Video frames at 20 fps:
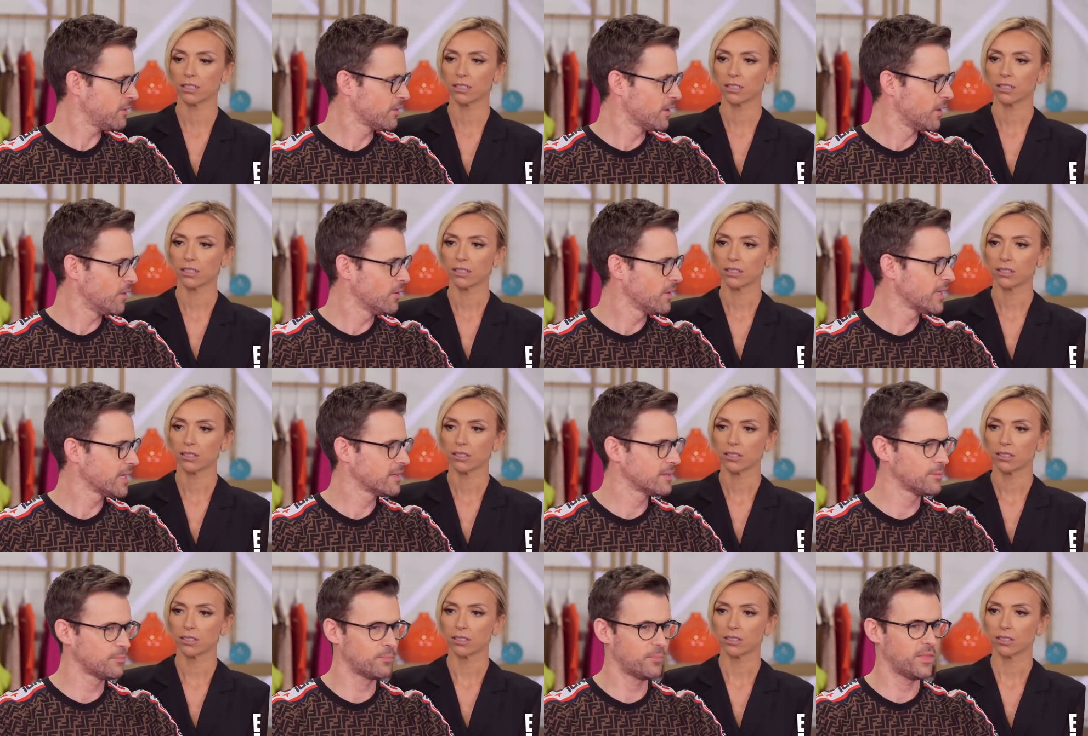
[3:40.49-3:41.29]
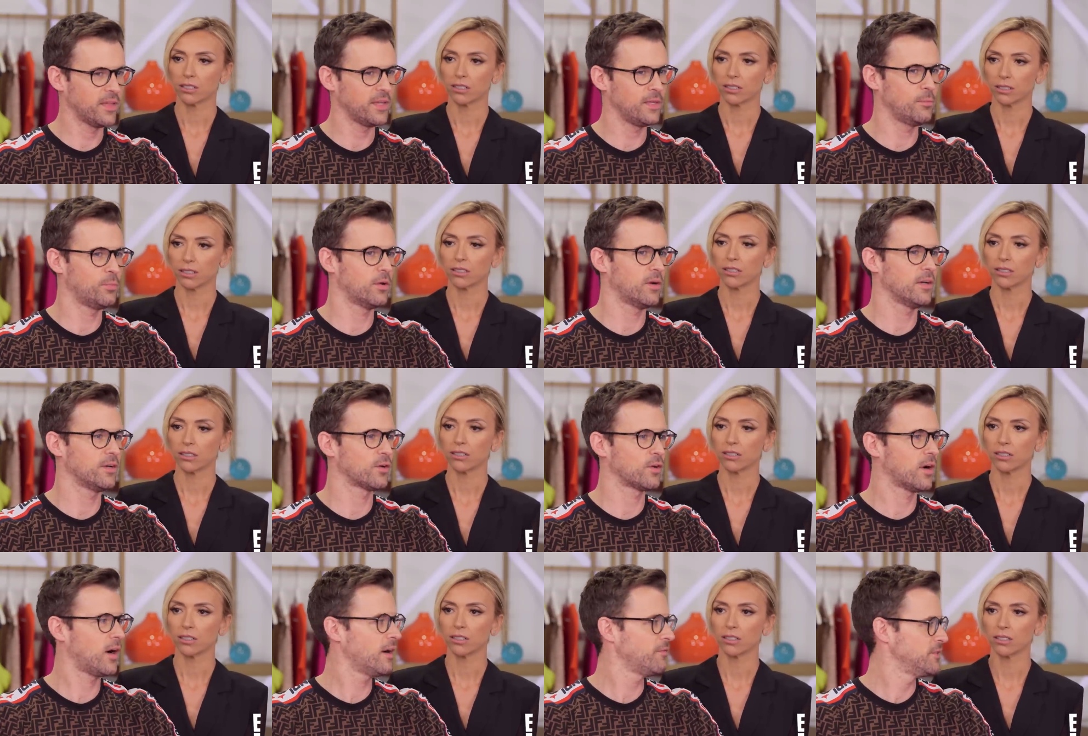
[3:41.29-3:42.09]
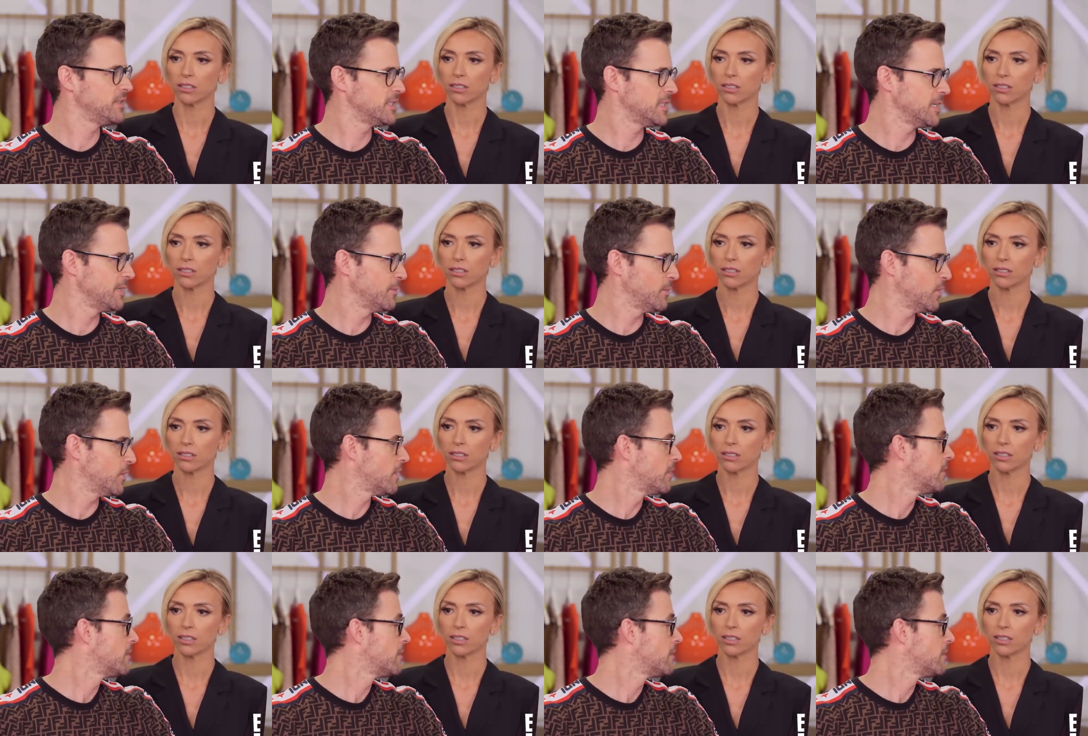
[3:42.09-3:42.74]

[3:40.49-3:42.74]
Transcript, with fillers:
Speaker 1: don't know, like a thing you put on your coffee table.